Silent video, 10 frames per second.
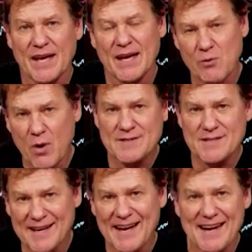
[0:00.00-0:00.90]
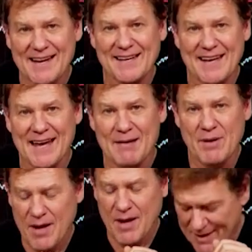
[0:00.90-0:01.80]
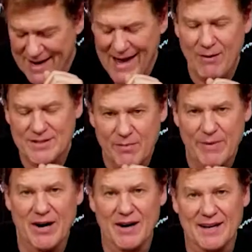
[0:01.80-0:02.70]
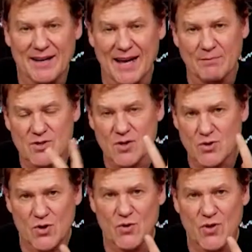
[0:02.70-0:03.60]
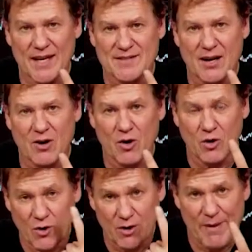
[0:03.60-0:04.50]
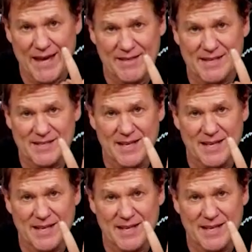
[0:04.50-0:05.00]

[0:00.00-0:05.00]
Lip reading: It was a Canadian game, but now it's an American game. So two things that are going to make this